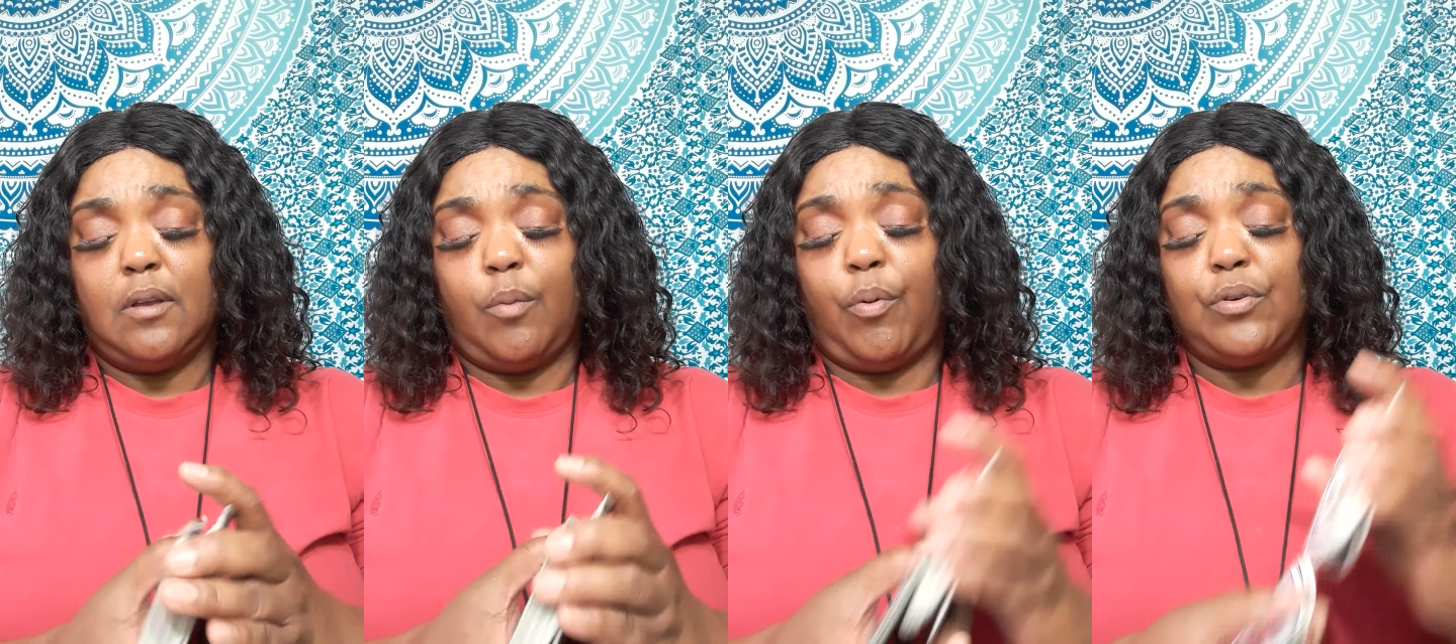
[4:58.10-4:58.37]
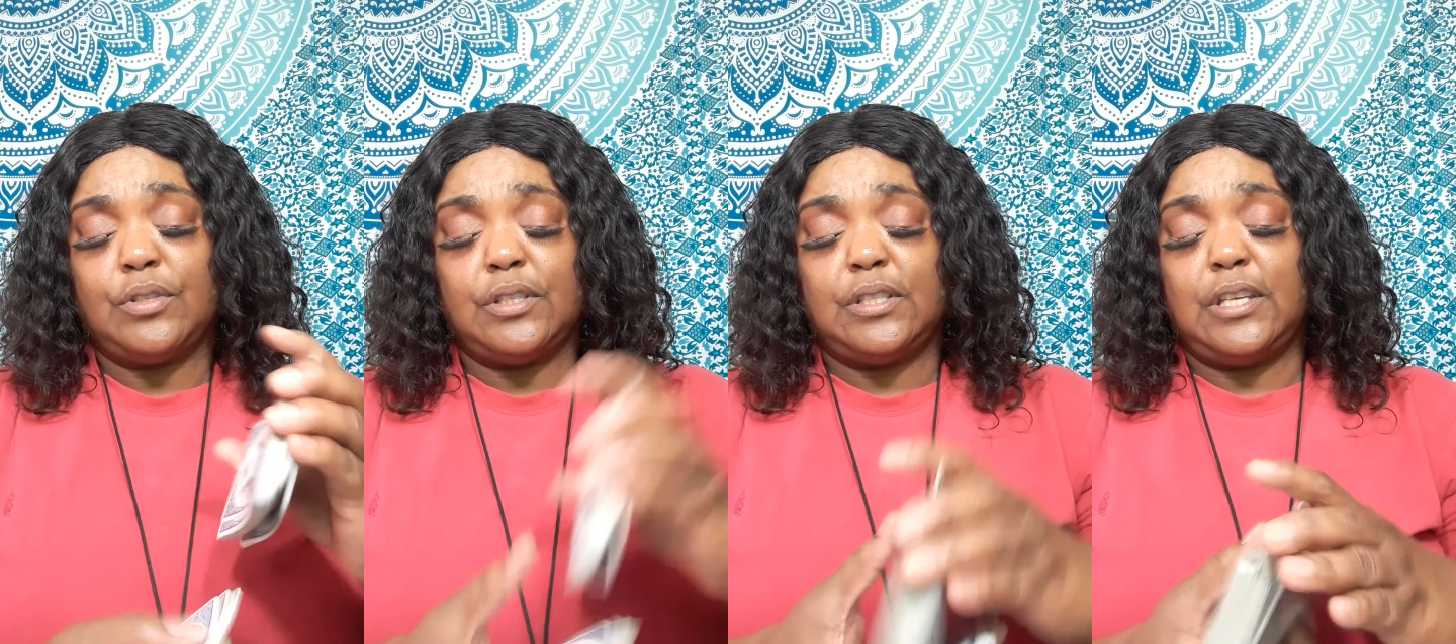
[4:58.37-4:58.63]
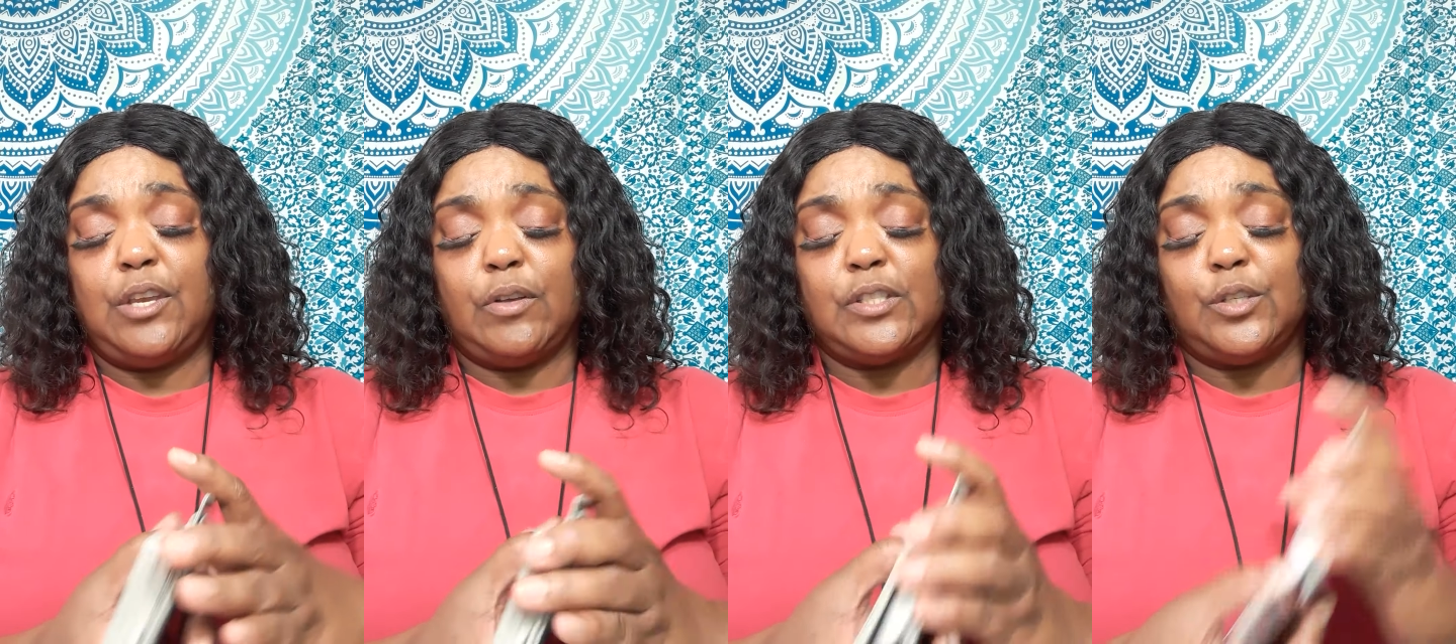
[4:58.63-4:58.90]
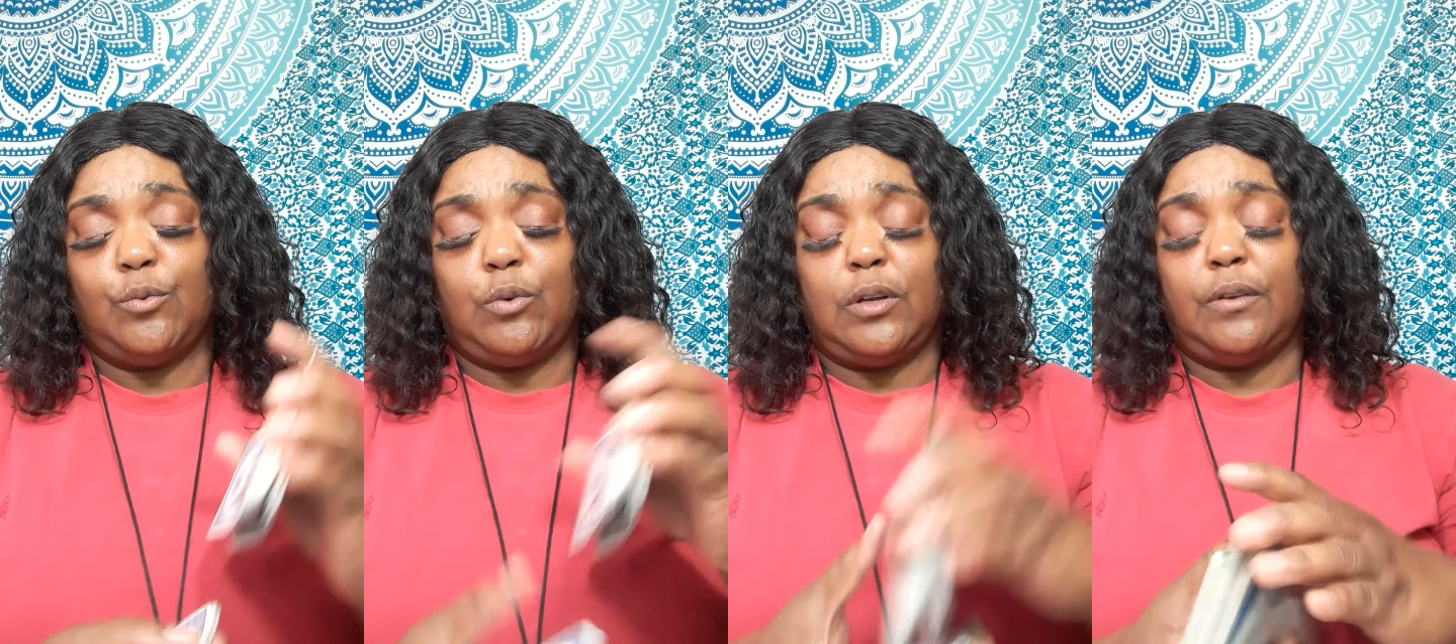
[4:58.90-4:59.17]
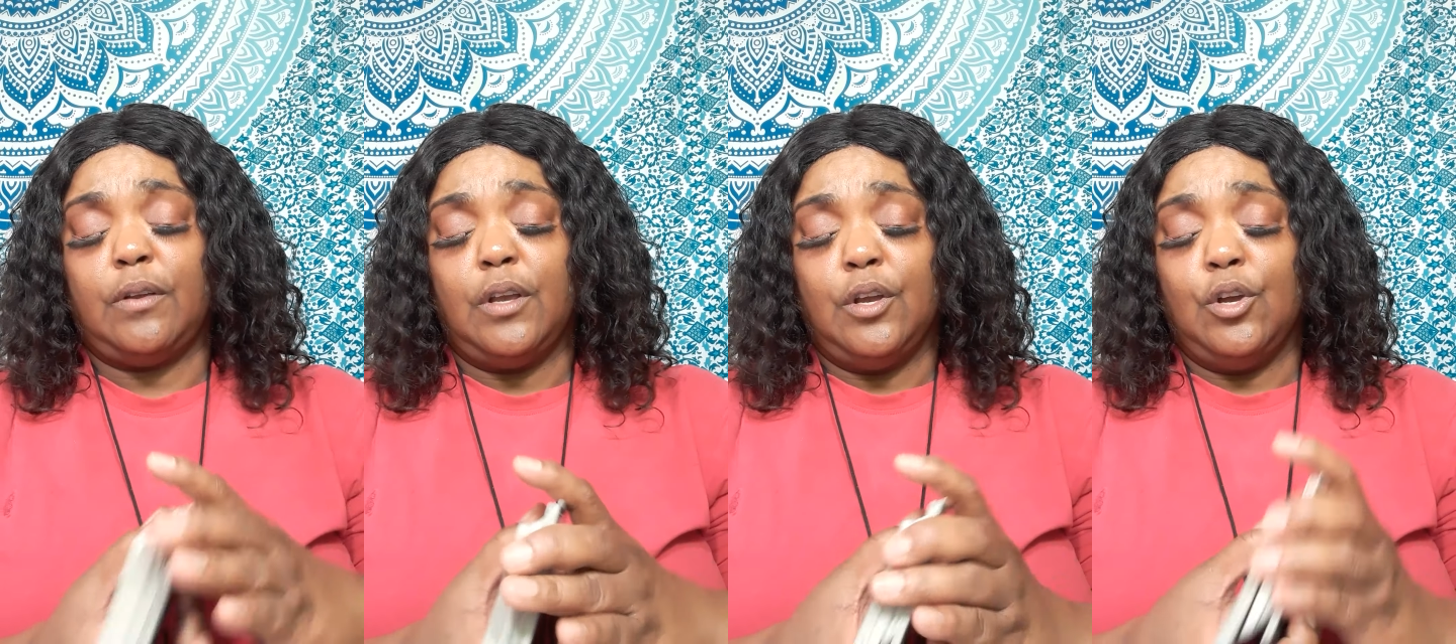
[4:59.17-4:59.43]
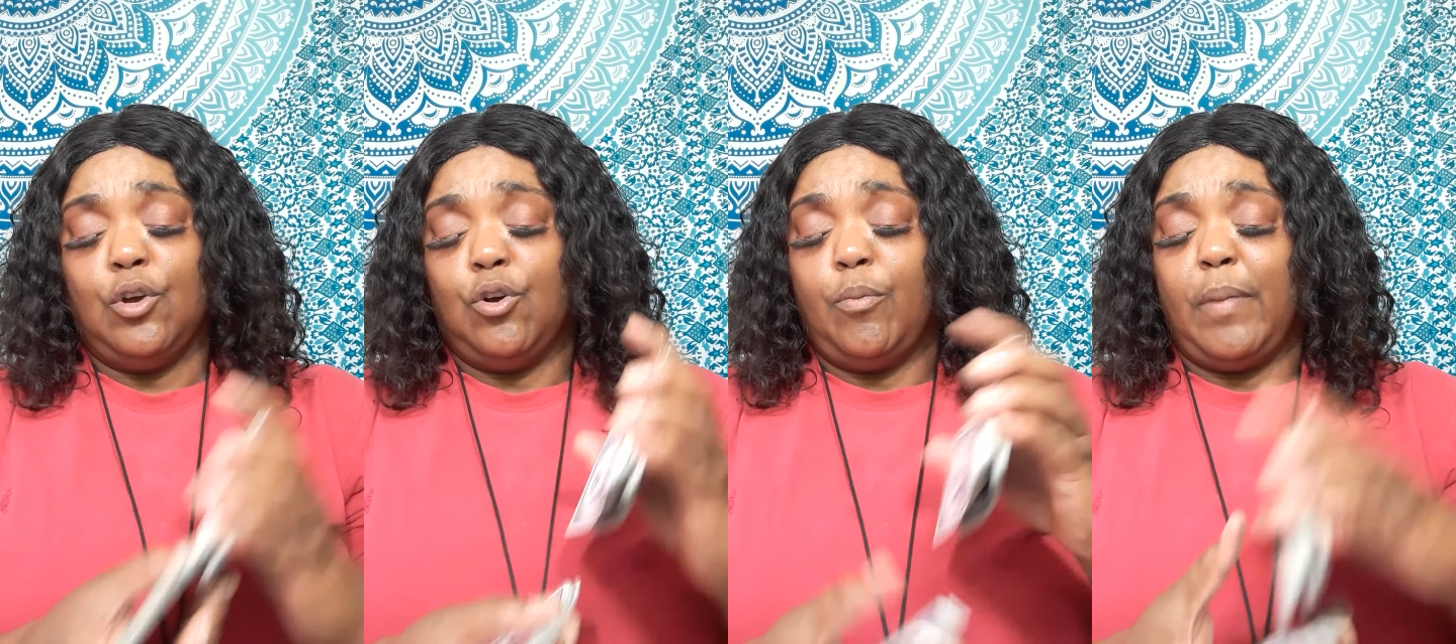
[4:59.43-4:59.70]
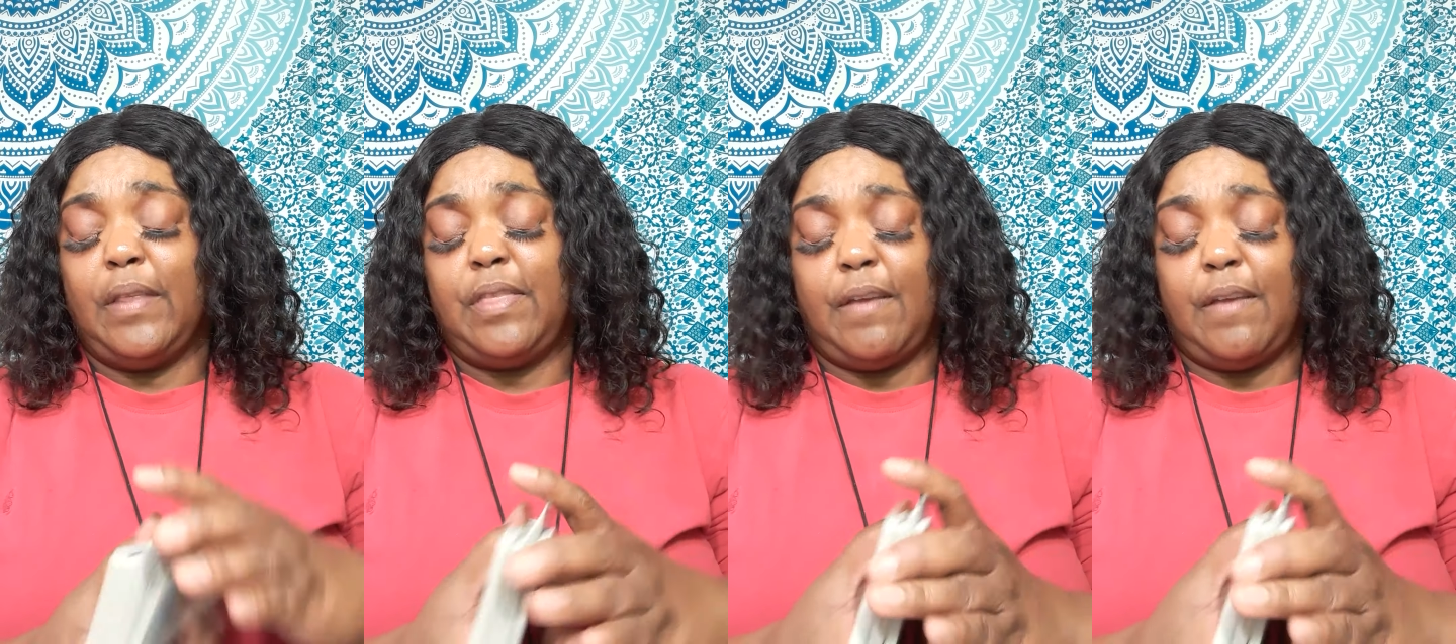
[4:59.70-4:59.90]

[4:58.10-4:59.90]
Person see you as someone who met